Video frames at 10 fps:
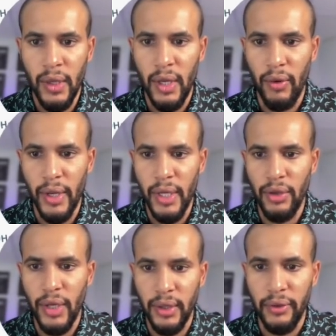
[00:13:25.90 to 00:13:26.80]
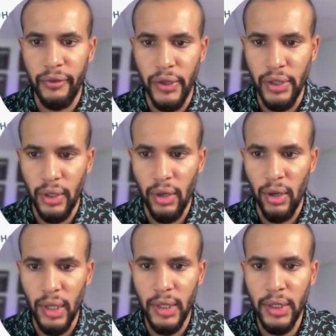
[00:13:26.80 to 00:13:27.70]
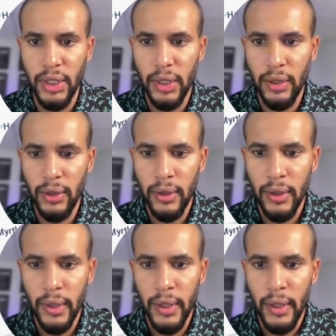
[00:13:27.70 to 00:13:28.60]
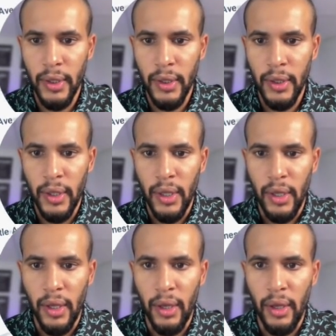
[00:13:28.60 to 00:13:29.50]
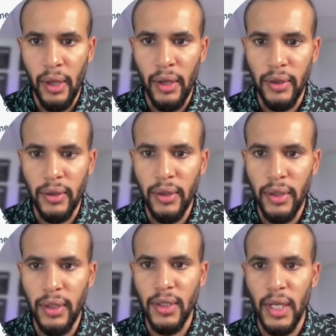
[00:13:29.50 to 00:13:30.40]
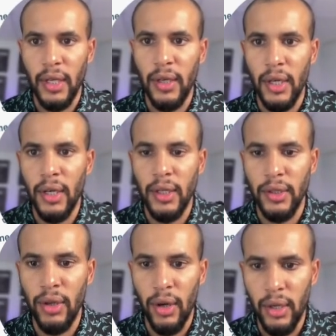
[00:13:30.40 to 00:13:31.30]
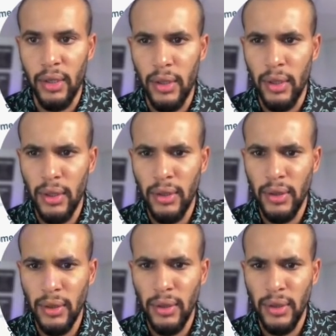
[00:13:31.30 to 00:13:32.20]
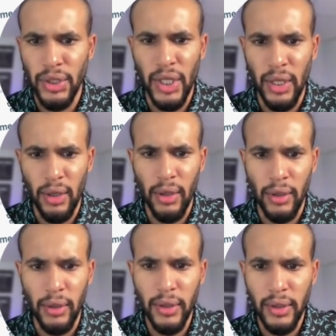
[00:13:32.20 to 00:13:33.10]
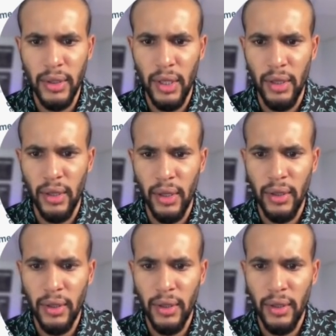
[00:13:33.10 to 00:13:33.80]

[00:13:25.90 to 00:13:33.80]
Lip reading: And right here, you got the Fisher College. And there's like a Dollar General there.